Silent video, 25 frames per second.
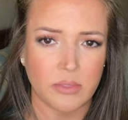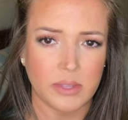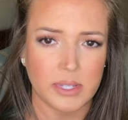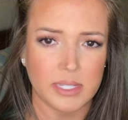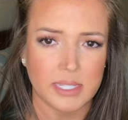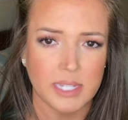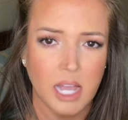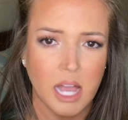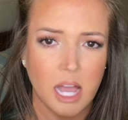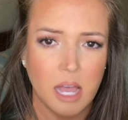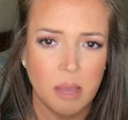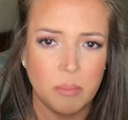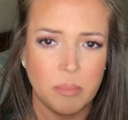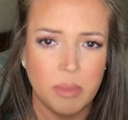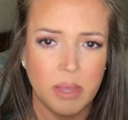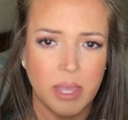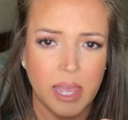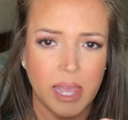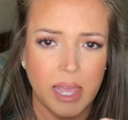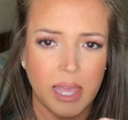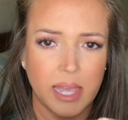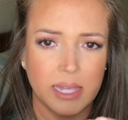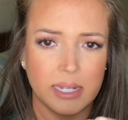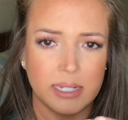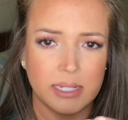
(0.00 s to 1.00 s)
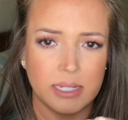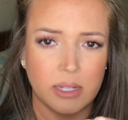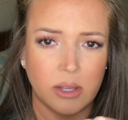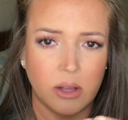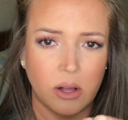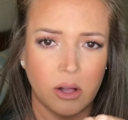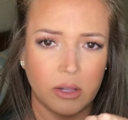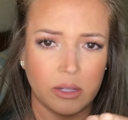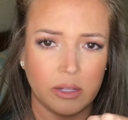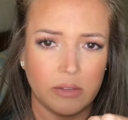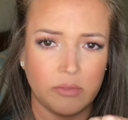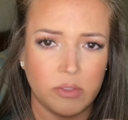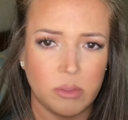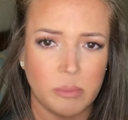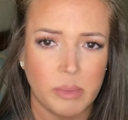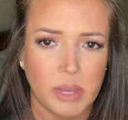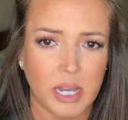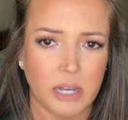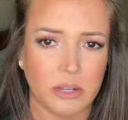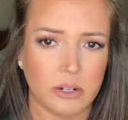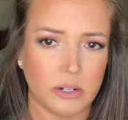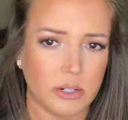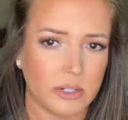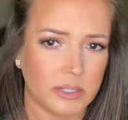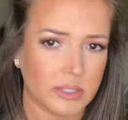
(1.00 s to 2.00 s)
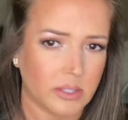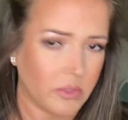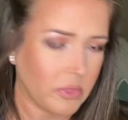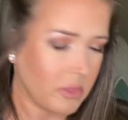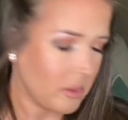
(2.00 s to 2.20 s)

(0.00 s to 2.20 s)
top and all of the powders on the